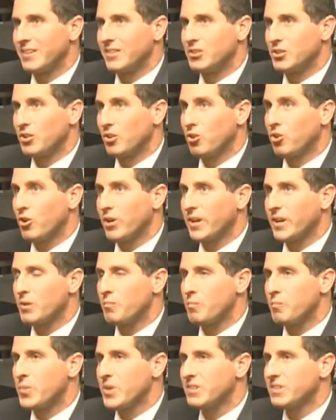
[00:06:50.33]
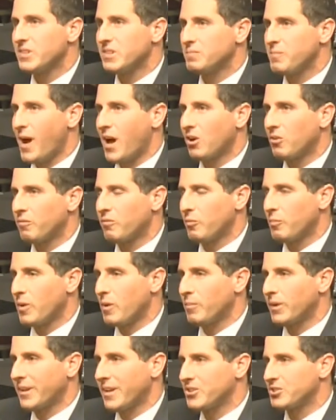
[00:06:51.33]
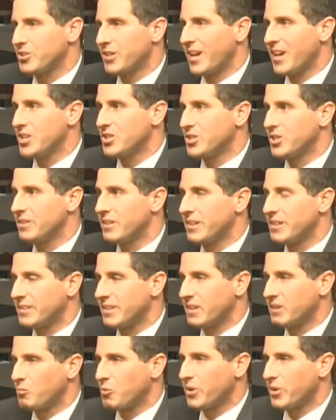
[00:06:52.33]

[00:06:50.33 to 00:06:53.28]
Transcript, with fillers: to look at a business model for public education that says,